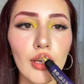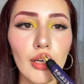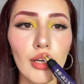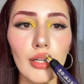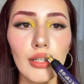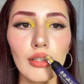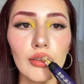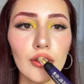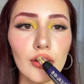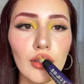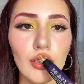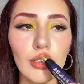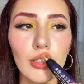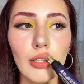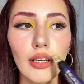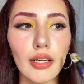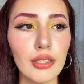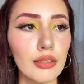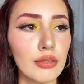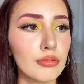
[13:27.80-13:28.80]
And it's not
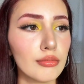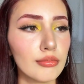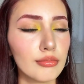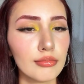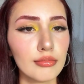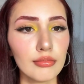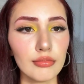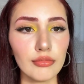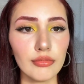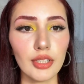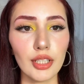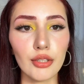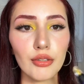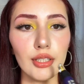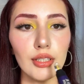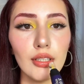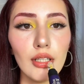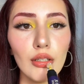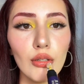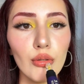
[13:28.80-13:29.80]
like very
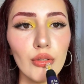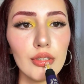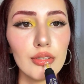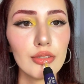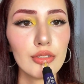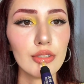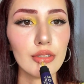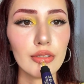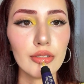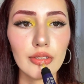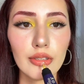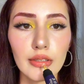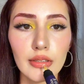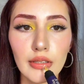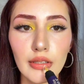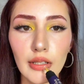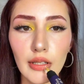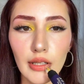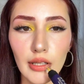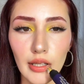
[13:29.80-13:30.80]
yellow, it's just
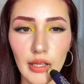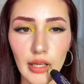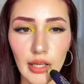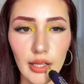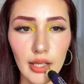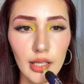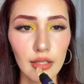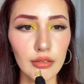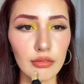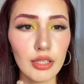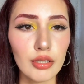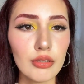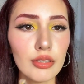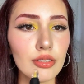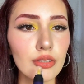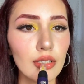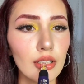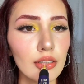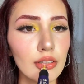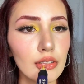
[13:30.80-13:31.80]
very
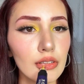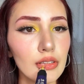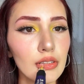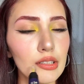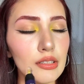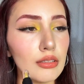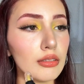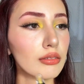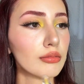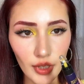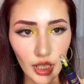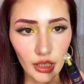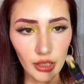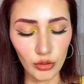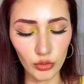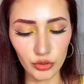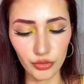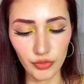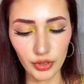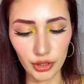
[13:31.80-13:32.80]
subtle. It
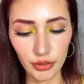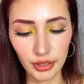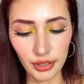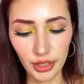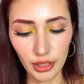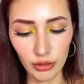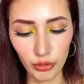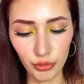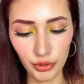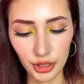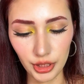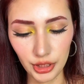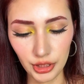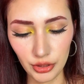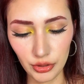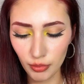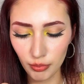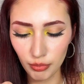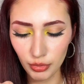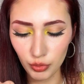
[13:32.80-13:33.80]
looks very yellow
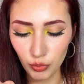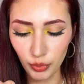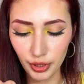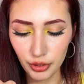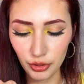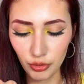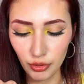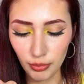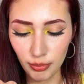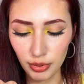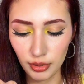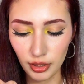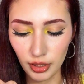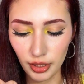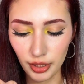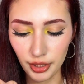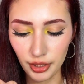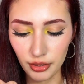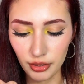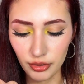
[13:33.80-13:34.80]
here, but when you
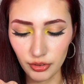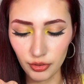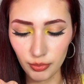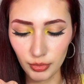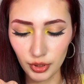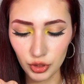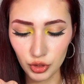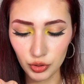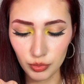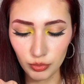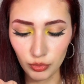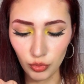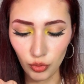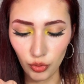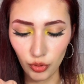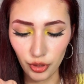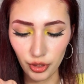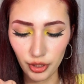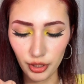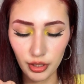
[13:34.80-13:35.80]
apply it, it's much
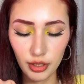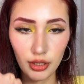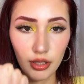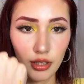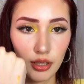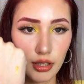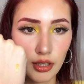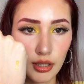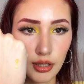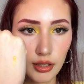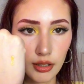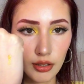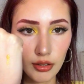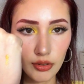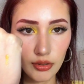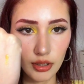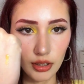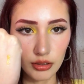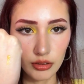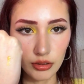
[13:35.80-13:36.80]
more
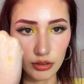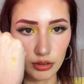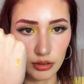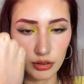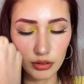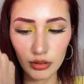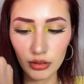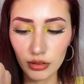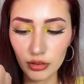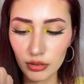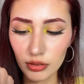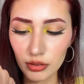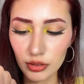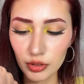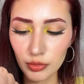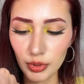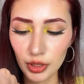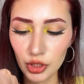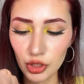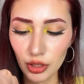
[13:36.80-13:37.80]
subtle,
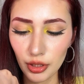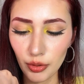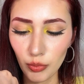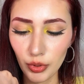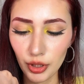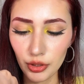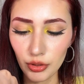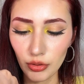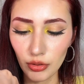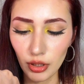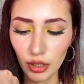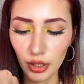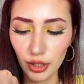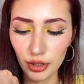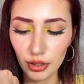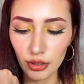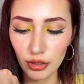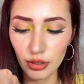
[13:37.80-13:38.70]
especially when you like